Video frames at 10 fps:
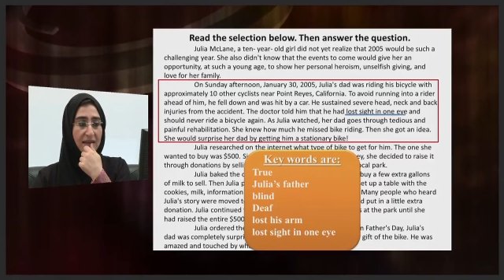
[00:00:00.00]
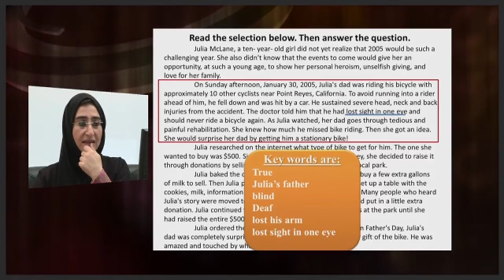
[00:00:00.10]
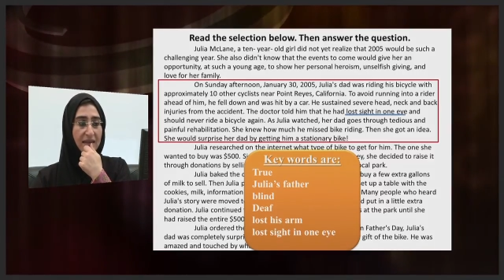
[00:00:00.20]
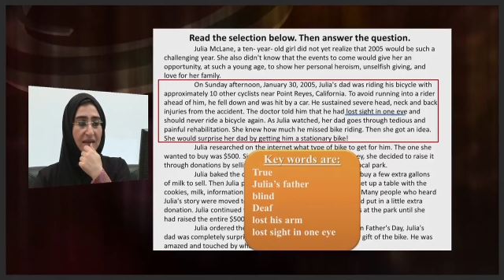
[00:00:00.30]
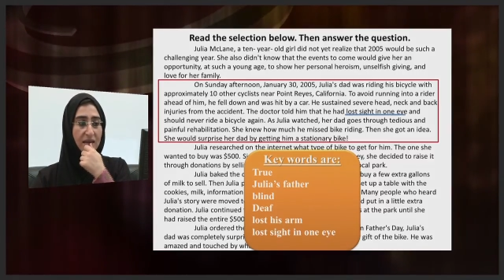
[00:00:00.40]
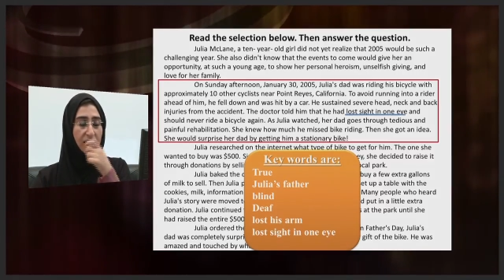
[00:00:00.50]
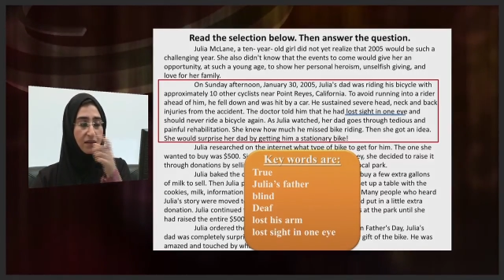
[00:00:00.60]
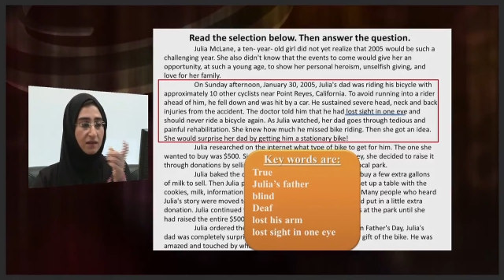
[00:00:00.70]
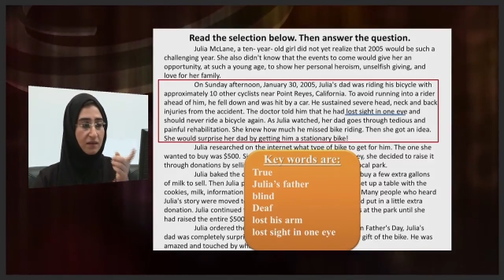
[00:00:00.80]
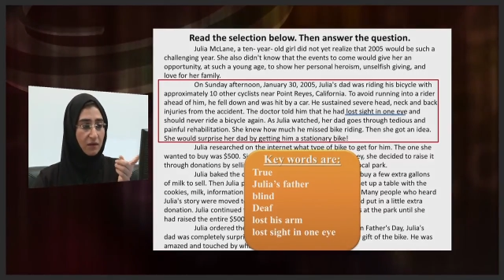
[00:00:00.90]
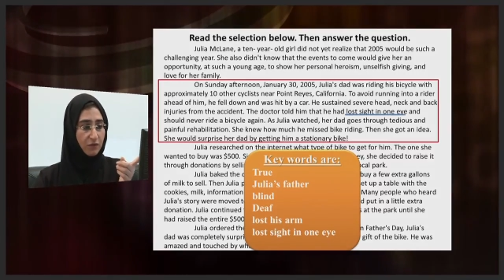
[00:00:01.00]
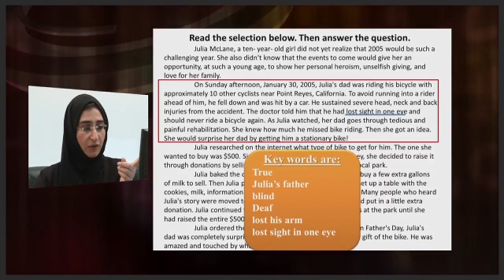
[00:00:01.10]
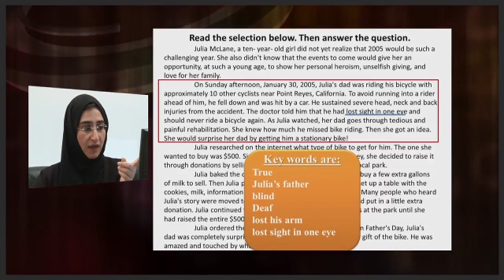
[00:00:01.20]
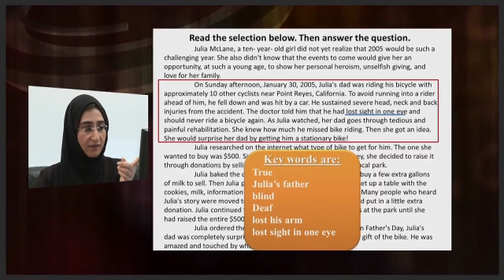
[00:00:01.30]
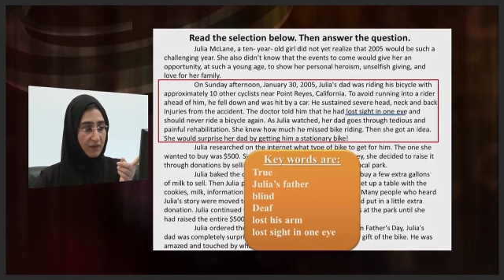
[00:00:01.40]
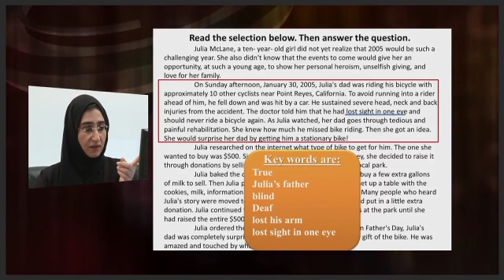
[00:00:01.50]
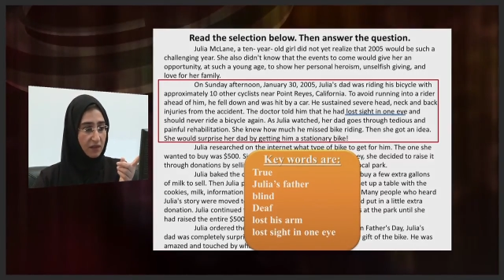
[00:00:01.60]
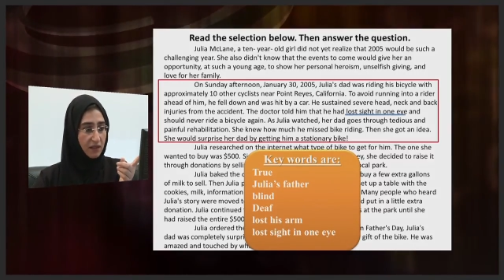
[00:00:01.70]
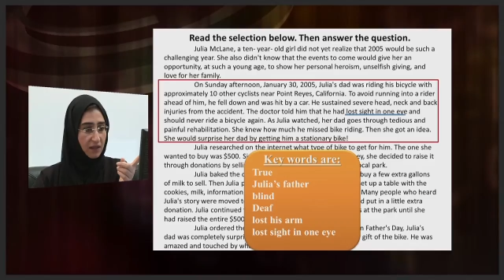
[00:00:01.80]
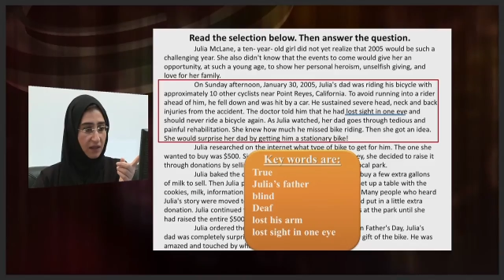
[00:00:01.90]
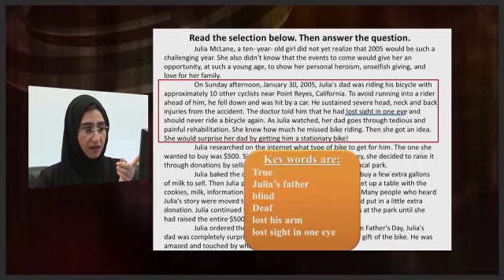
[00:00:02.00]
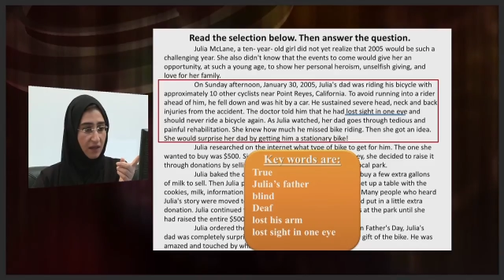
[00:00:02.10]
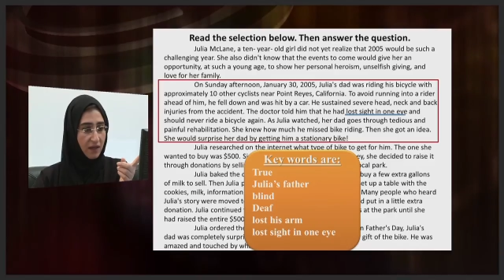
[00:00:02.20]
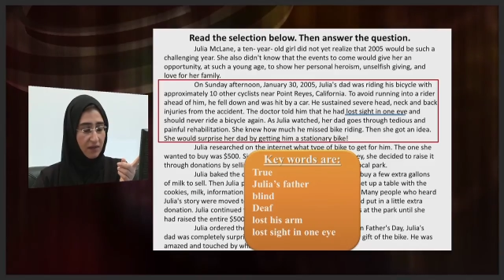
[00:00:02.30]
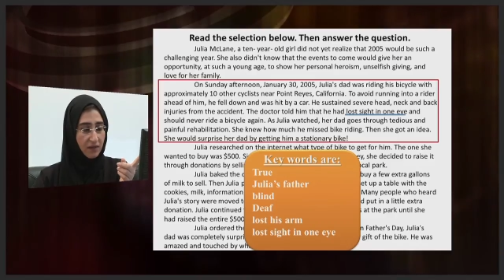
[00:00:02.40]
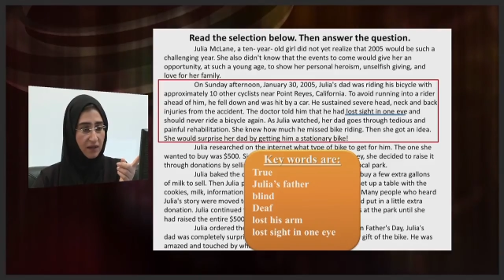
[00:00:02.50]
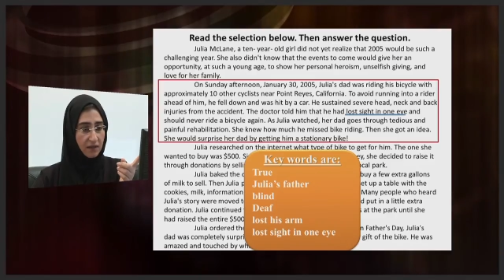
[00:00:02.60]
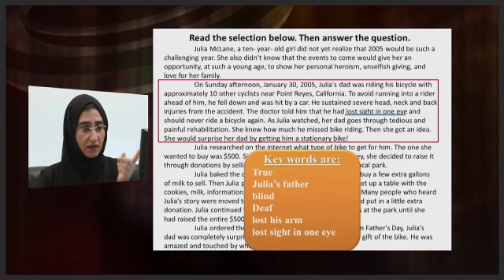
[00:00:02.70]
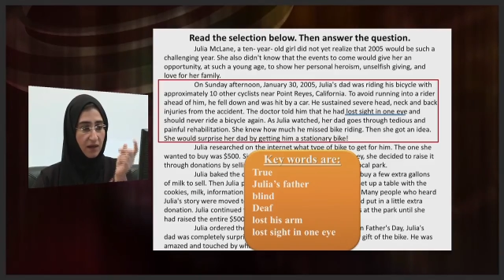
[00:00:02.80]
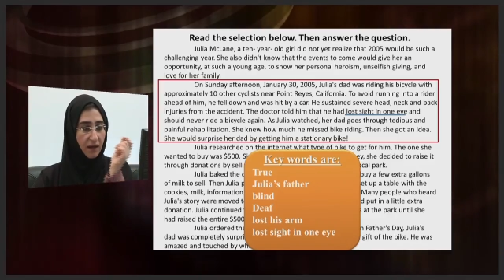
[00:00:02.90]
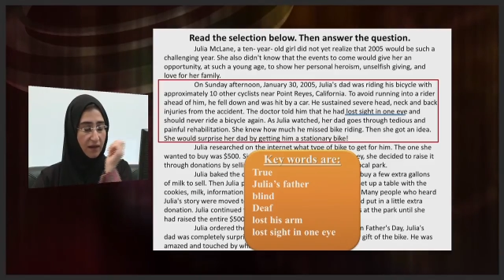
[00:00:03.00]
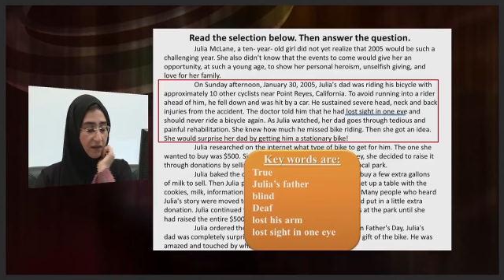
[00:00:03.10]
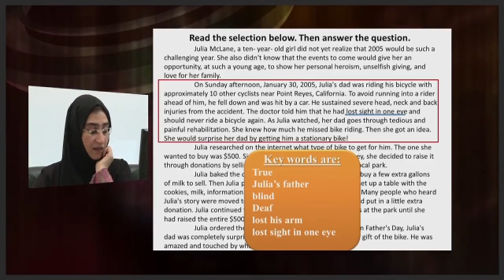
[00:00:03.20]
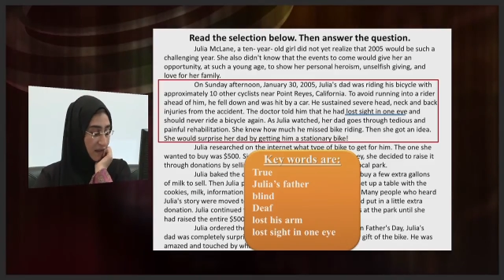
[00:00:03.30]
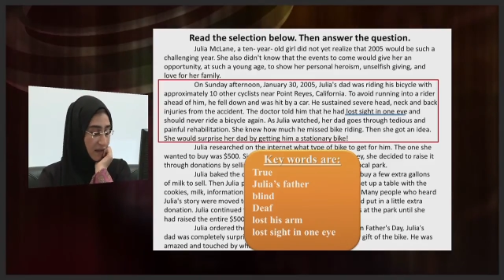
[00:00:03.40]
If we have a look here, the underlined